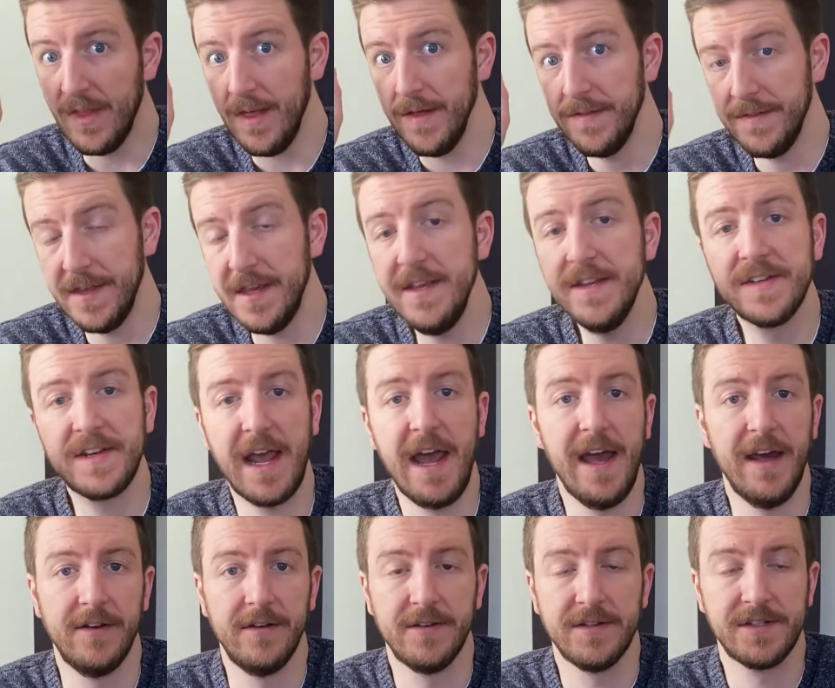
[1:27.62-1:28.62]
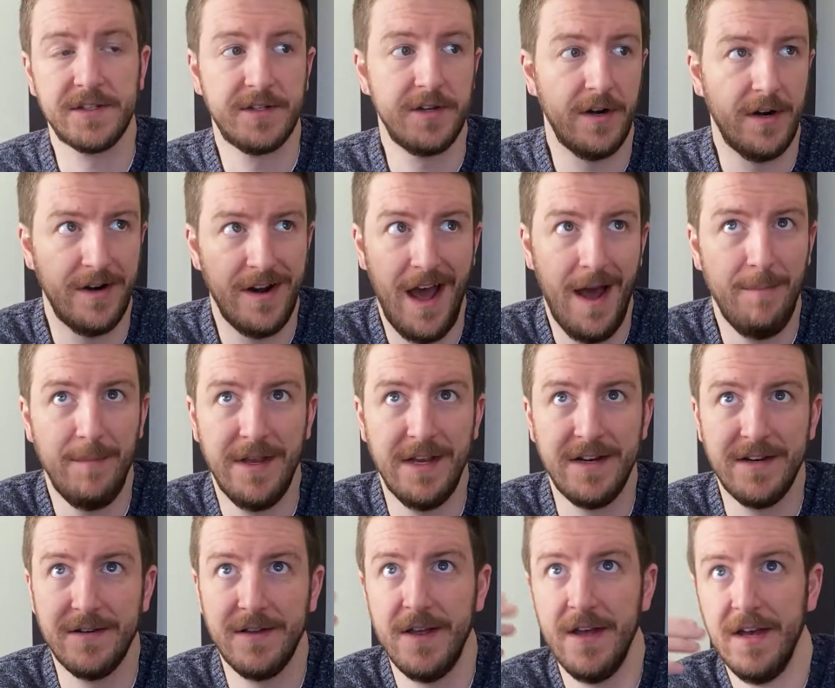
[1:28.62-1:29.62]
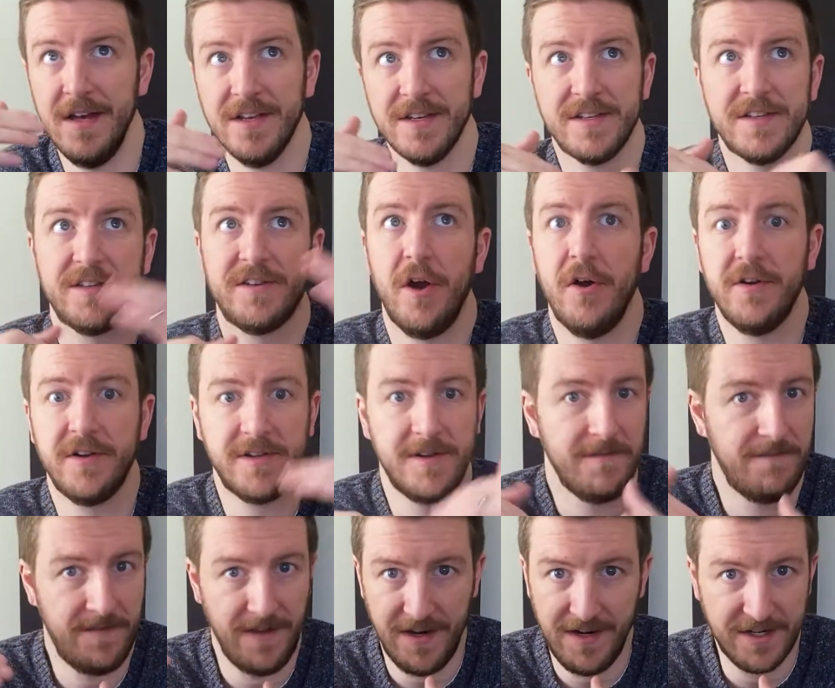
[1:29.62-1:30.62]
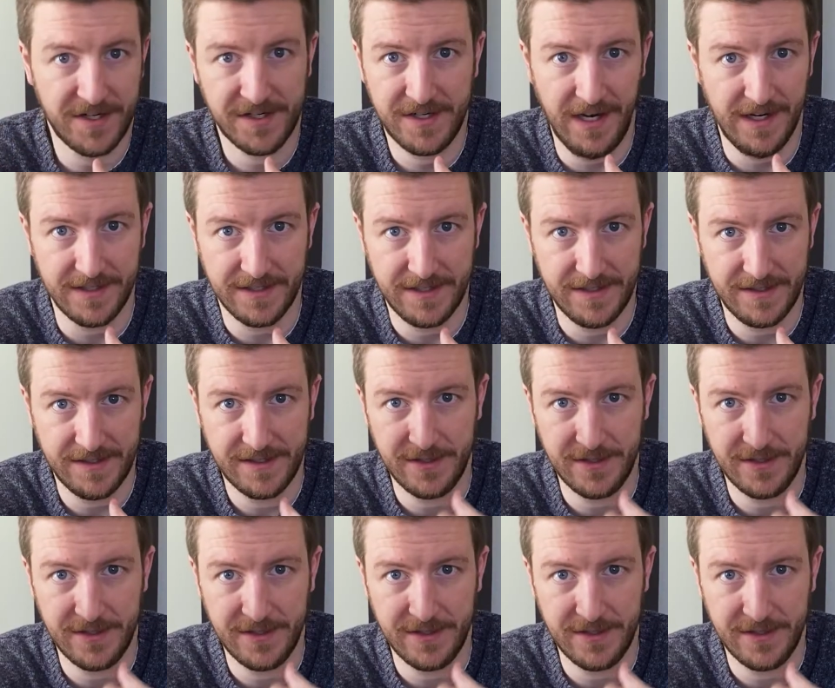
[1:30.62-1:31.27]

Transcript: these candles are not being start to finish tested.